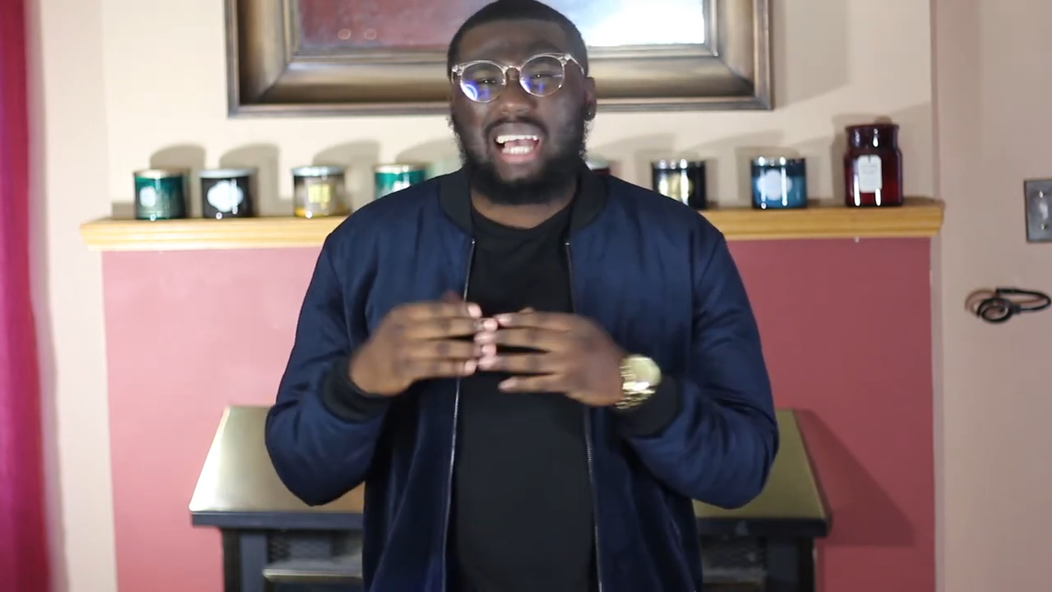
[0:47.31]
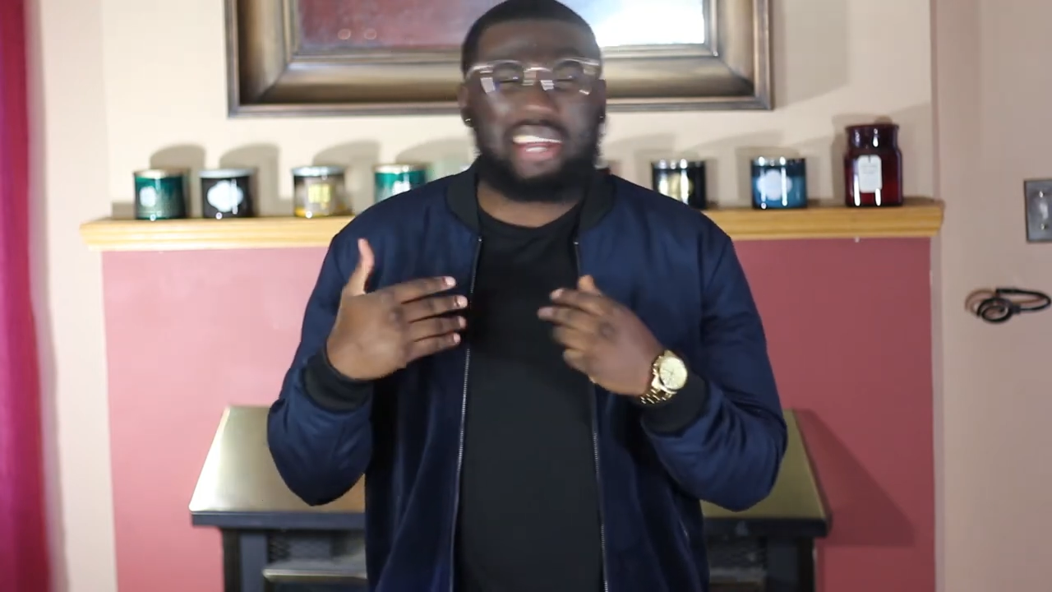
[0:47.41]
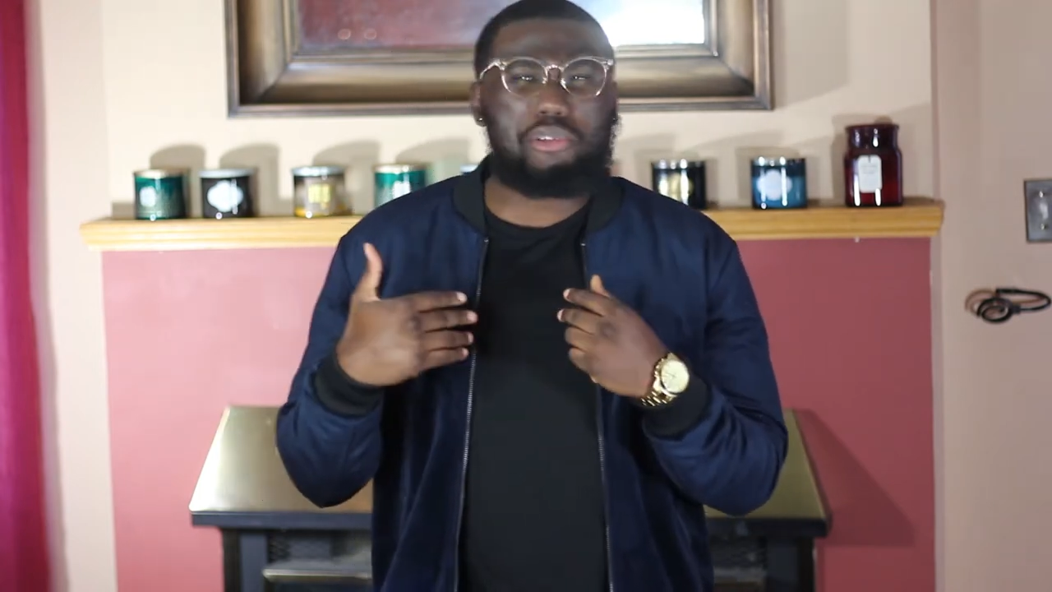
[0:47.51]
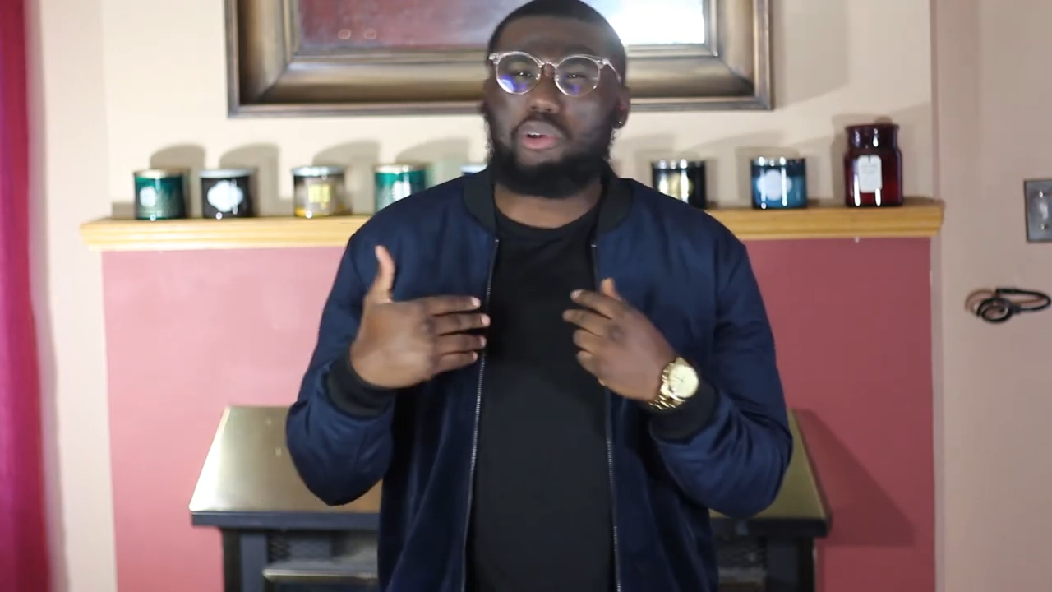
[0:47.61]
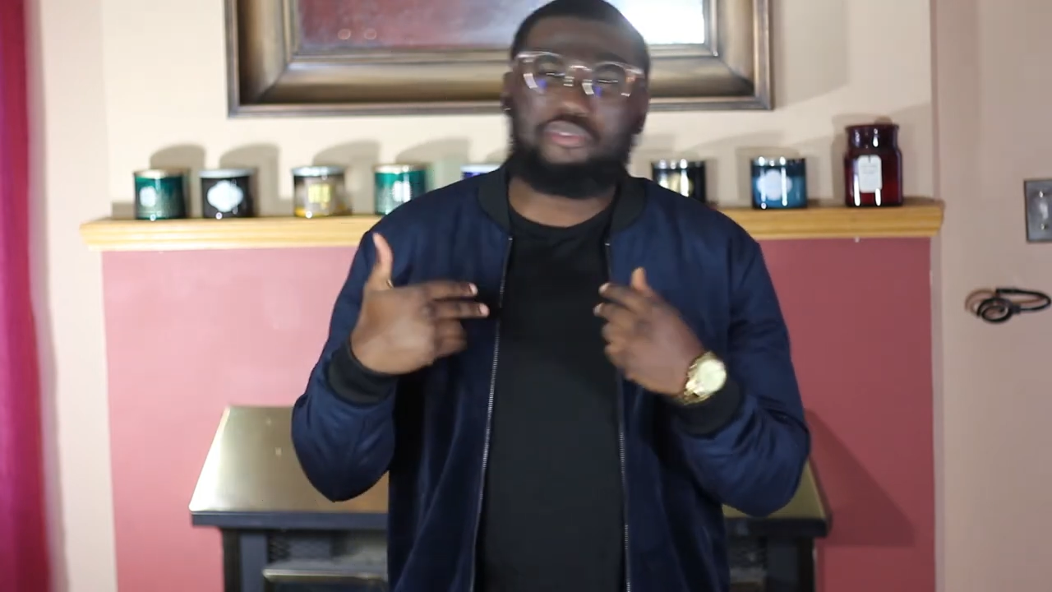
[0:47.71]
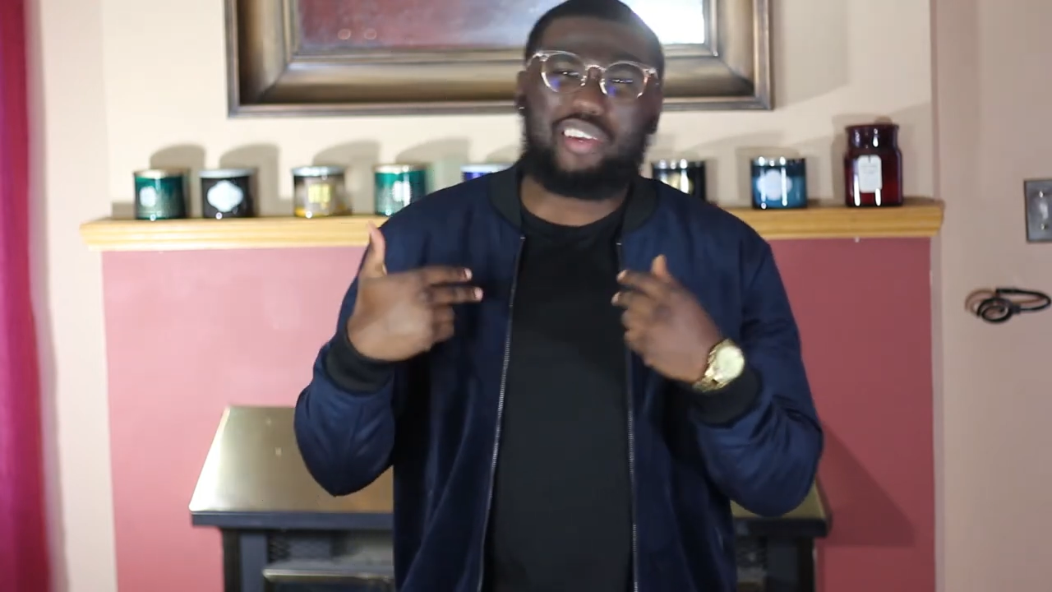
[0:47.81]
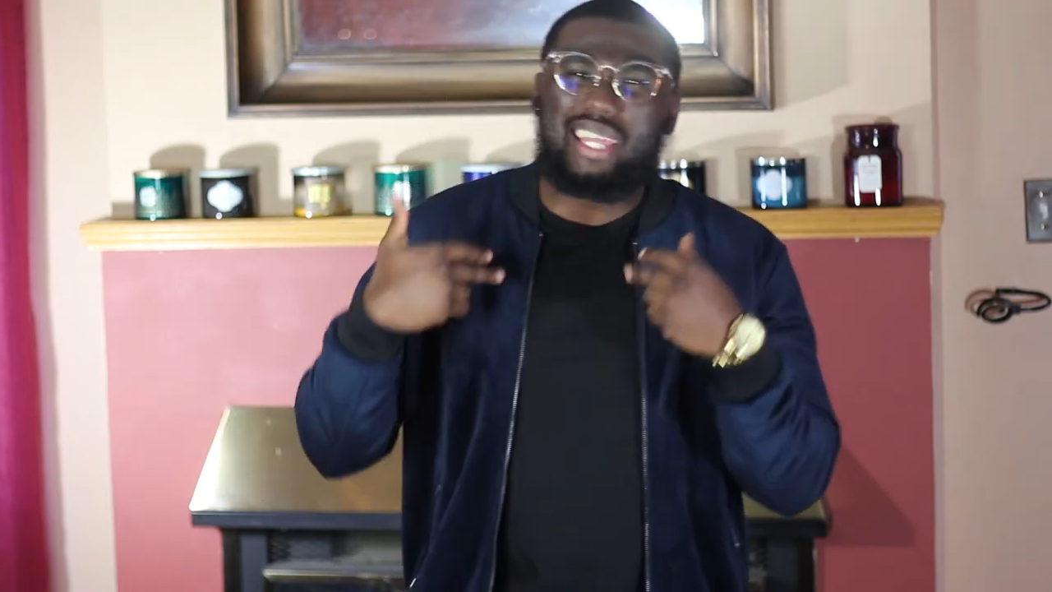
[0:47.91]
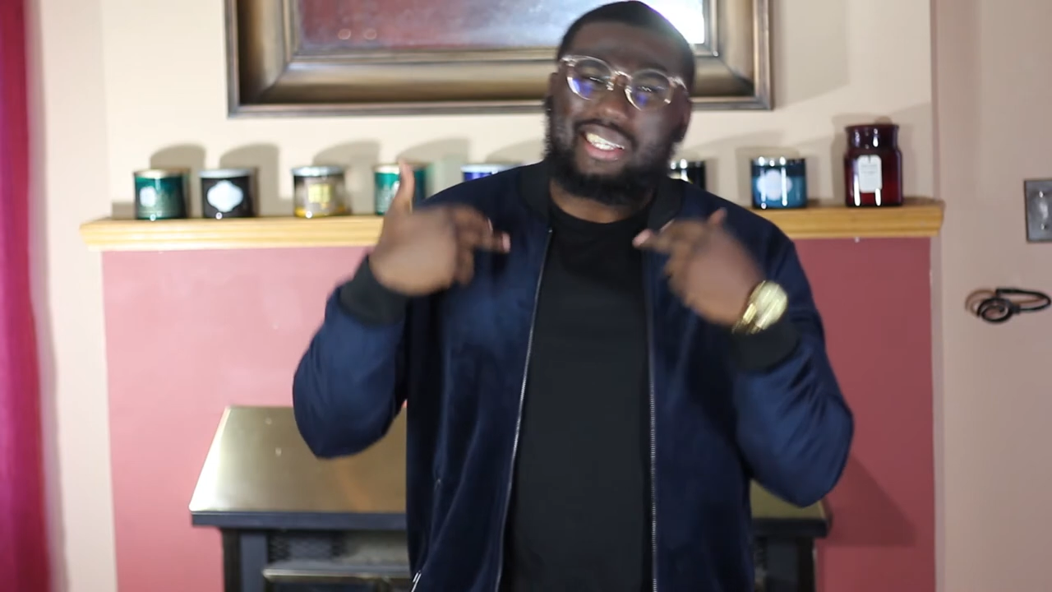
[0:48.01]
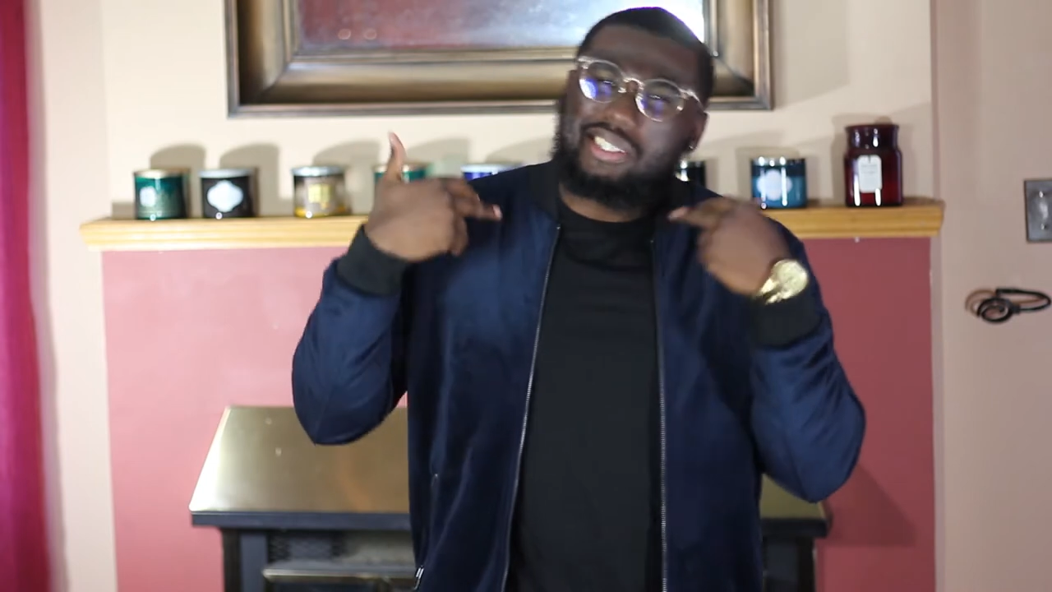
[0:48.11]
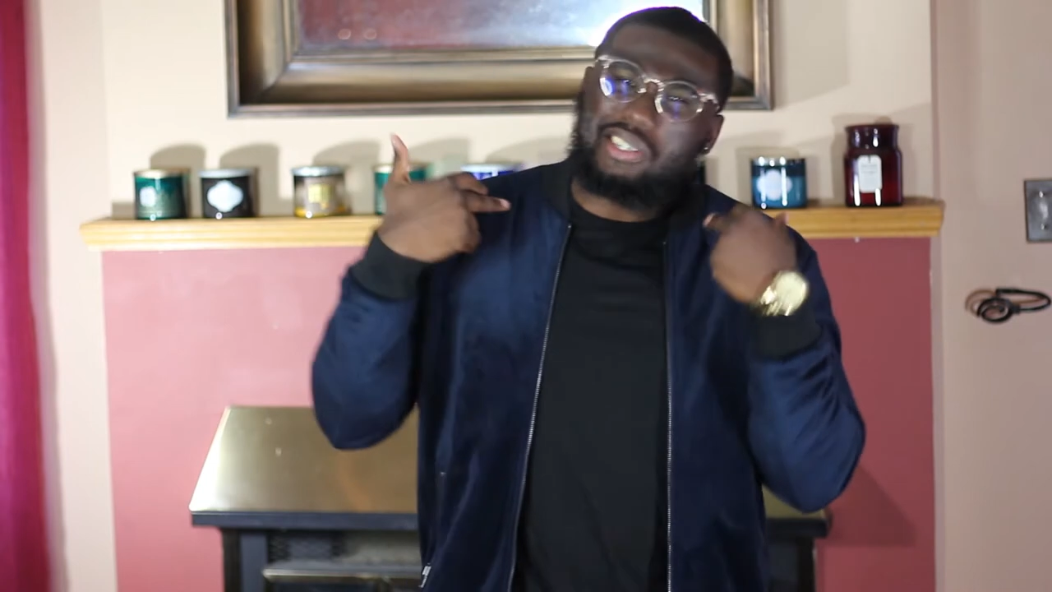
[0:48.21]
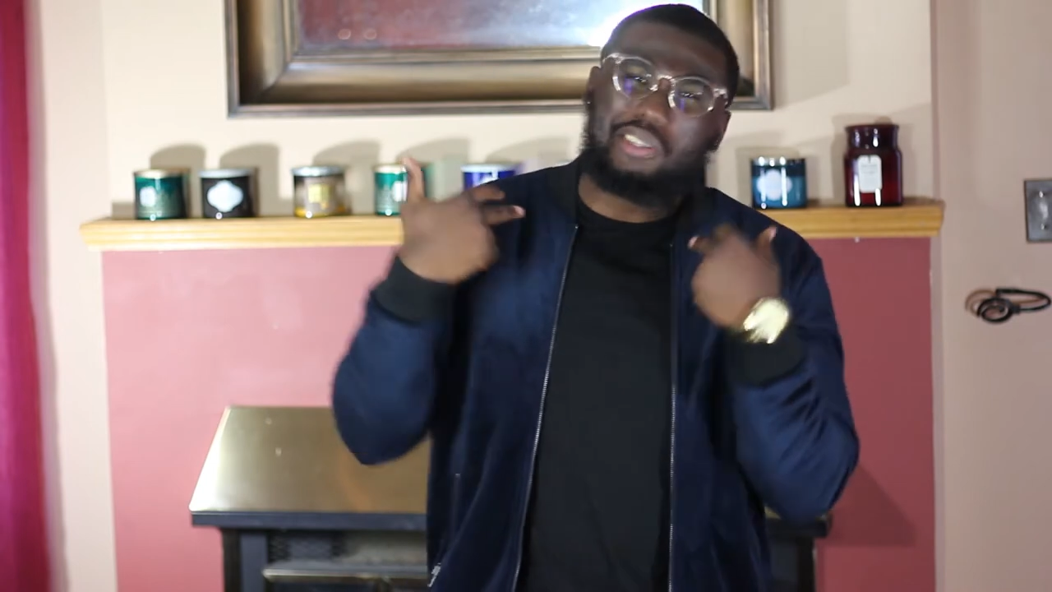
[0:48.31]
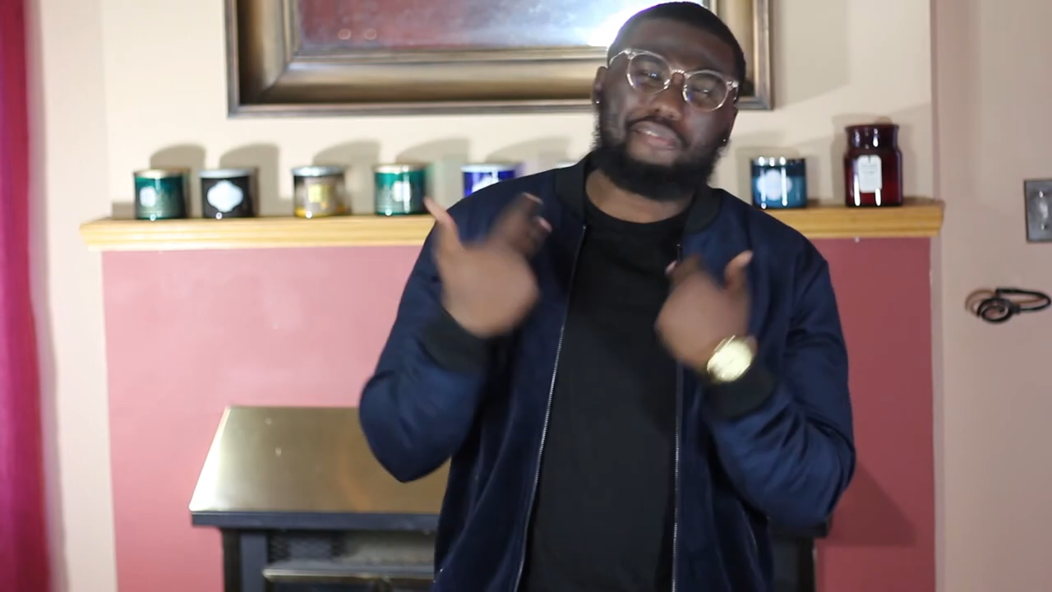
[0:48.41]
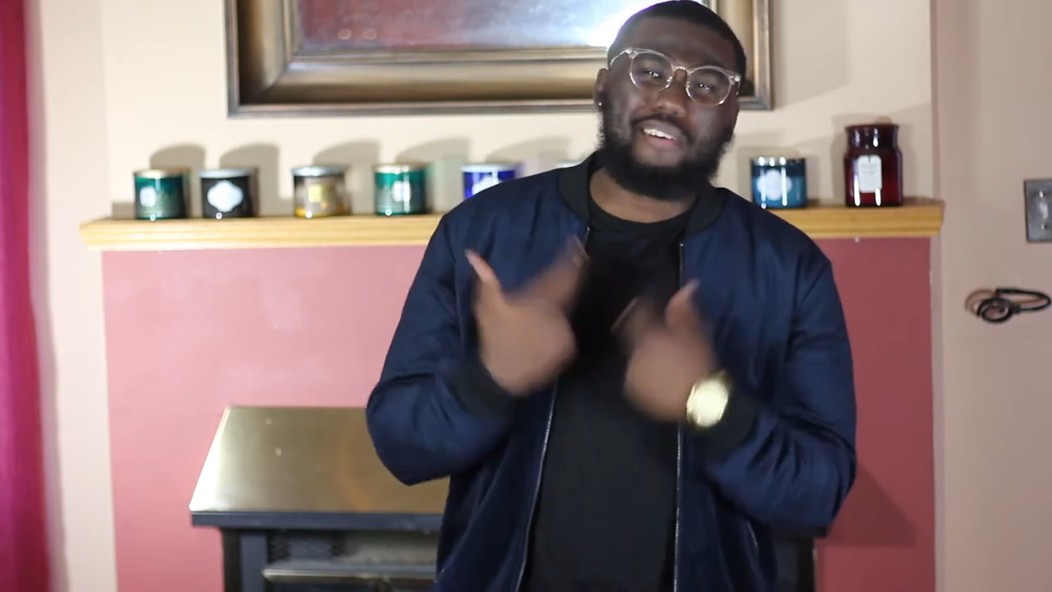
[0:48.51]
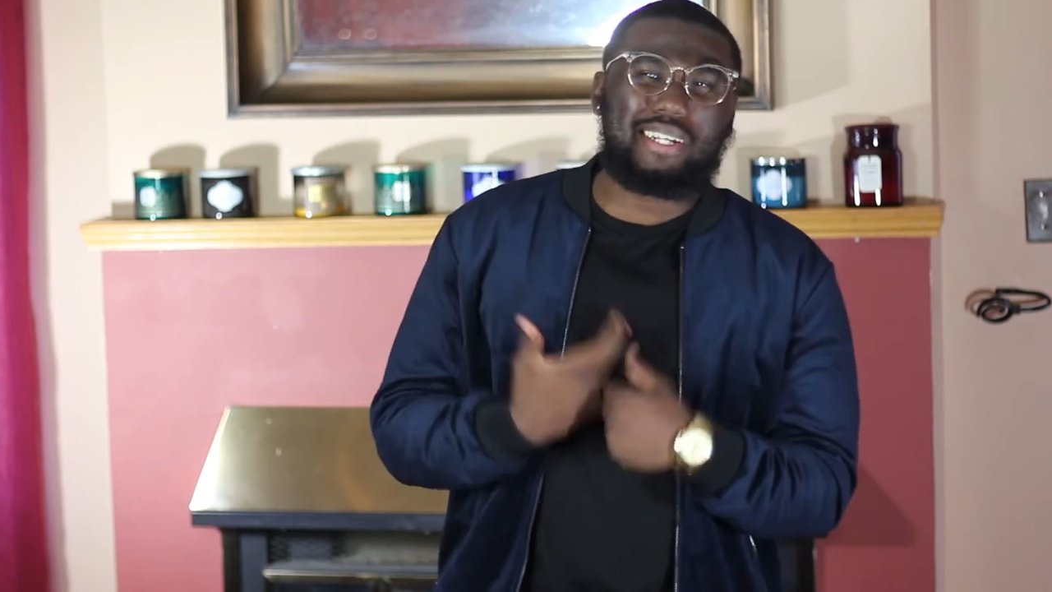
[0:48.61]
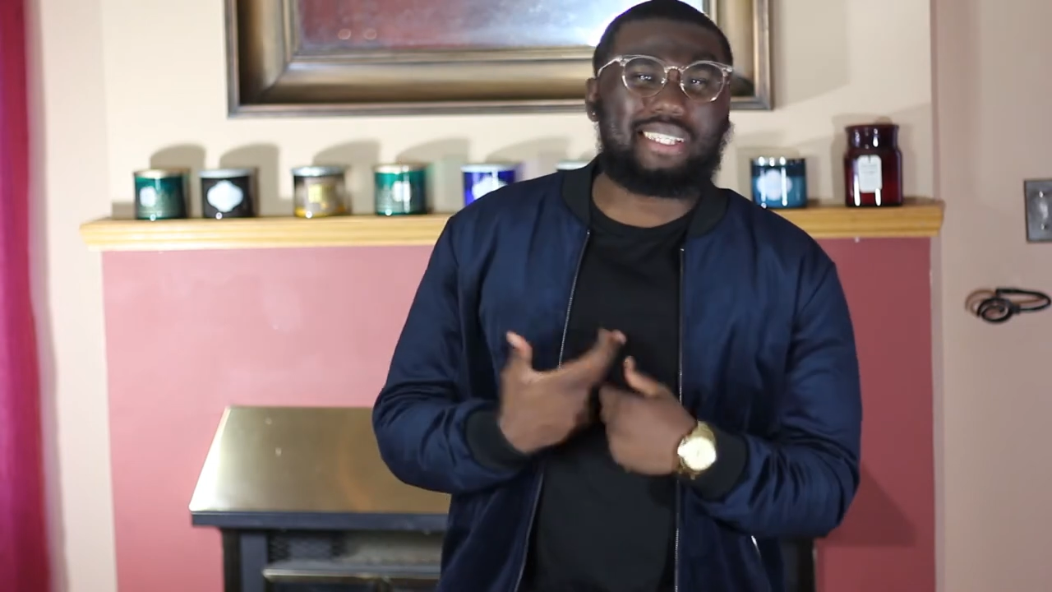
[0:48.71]
I don't know, v-necks just
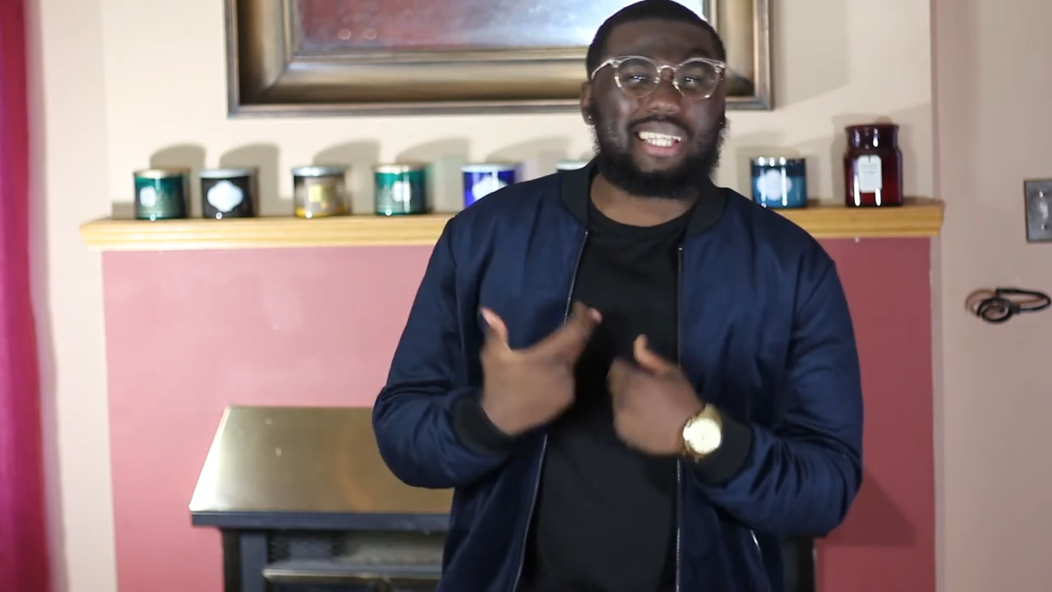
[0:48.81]
look funny